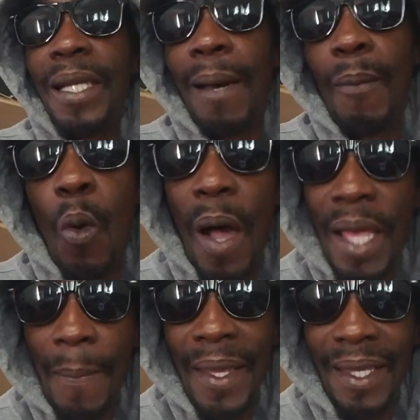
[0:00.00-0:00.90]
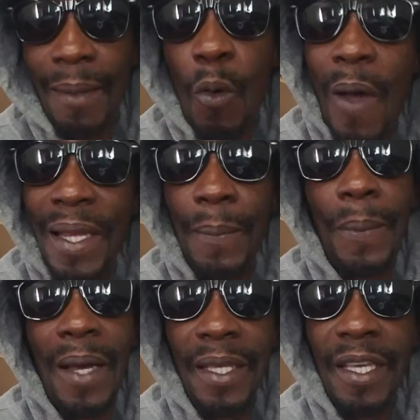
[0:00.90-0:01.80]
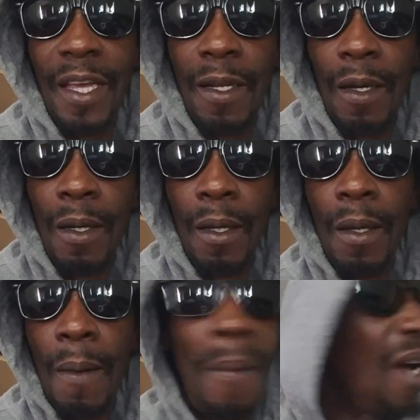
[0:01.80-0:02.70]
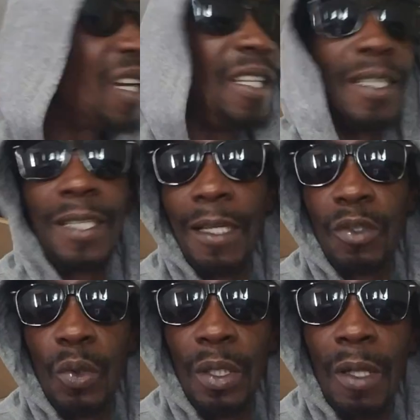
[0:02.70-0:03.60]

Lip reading: the boy and make him whine pan here, you know. Magli a tattoo, you know,